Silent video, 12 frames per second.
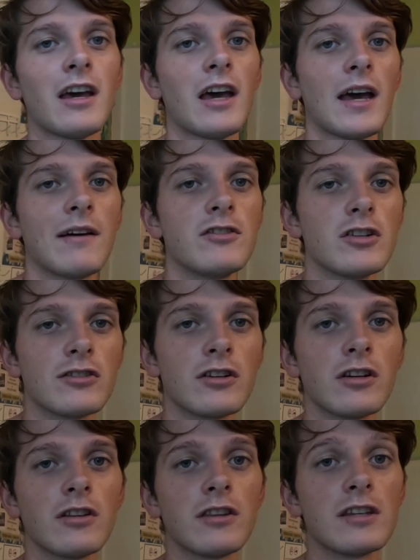had just
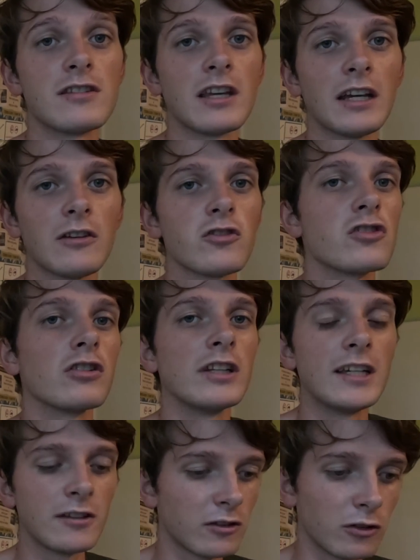the sink just
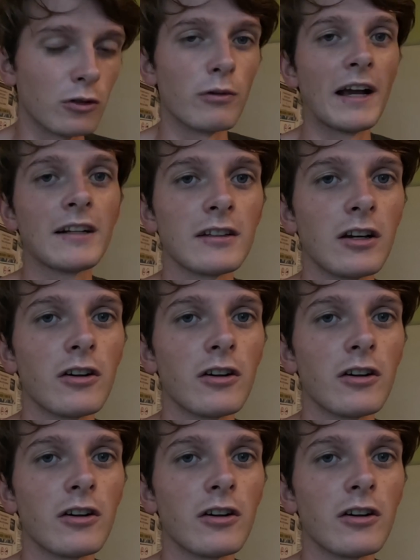leaked directly